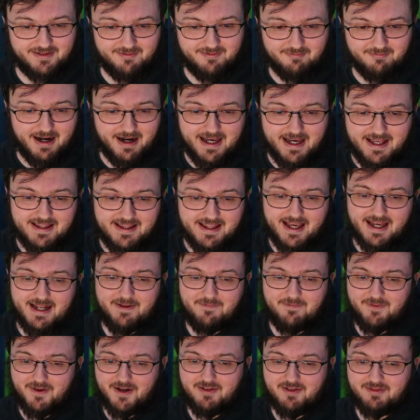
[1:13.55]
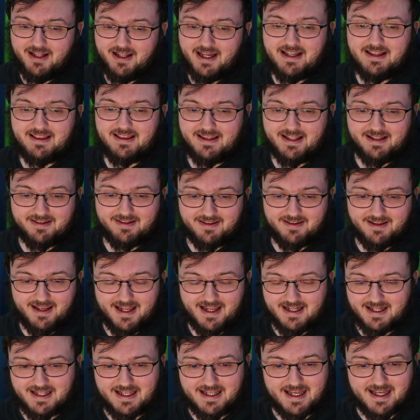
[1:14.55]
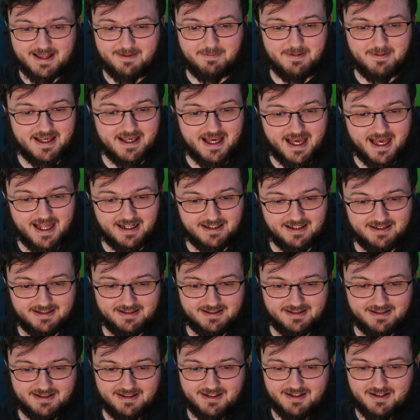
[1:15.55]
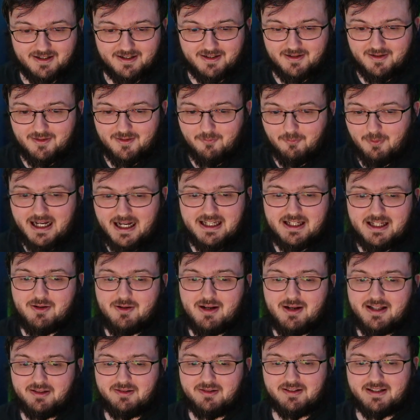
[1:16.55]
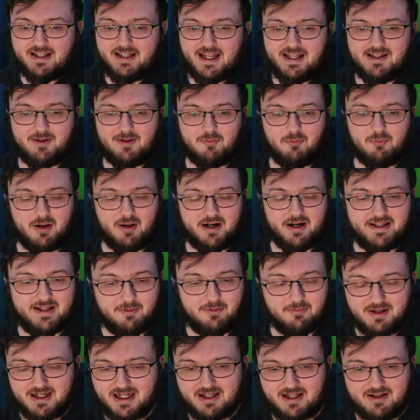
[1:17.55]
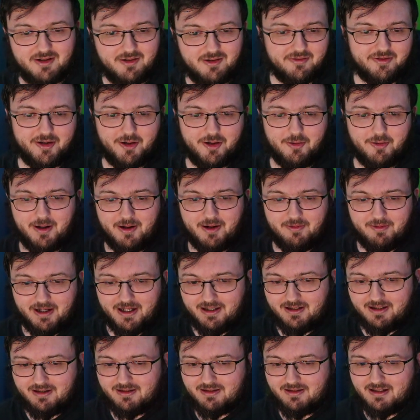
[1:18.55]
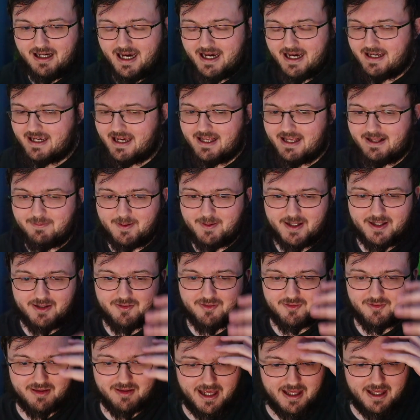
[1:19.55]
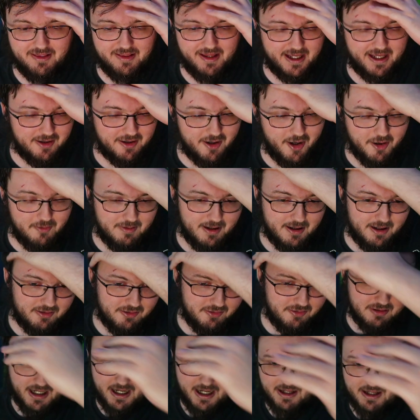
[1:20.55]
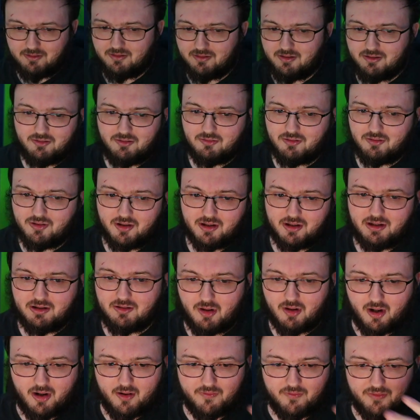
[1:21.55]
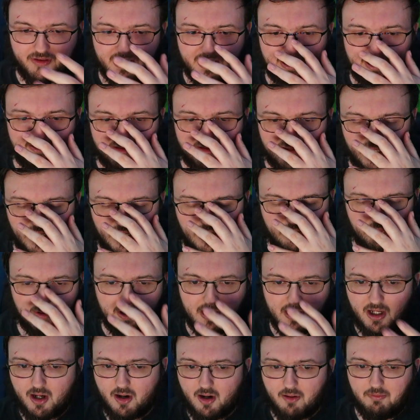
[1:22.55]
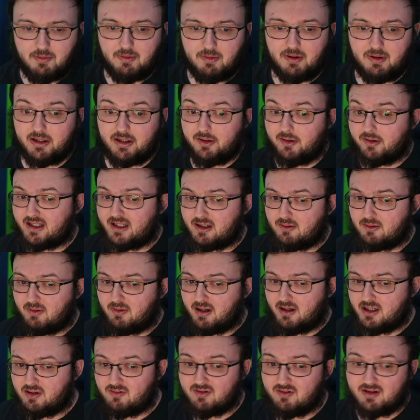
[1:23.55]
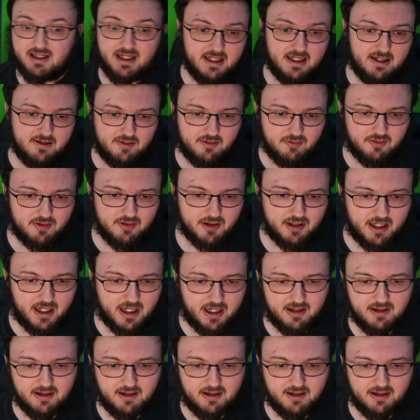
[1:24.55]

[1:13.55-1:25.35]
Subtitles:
Why is the NFL like this and ESPN? Why did you have to look at the one that we didn't do so well in? I guess because you're saying like, oh, well, you guys are going to do good in all these, so we wouldn't have looked at the one you didn't do good in.